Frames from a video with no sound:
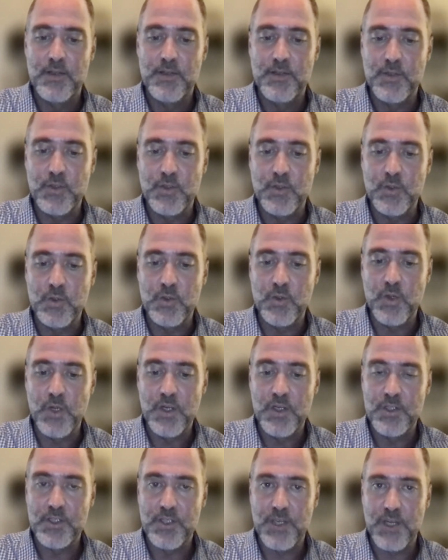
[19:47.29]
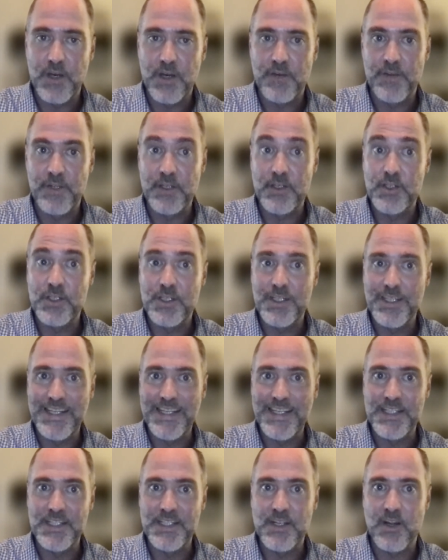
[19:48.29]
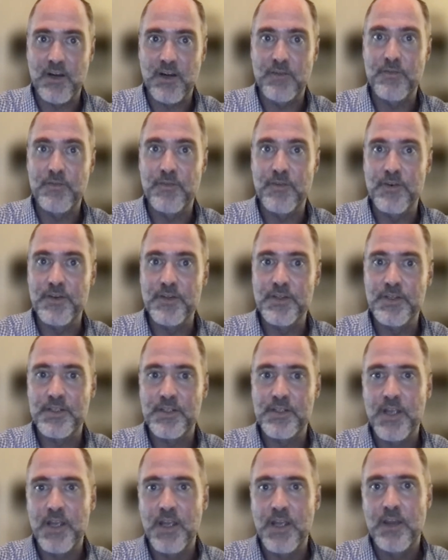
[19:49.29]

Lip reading: to share that she is our first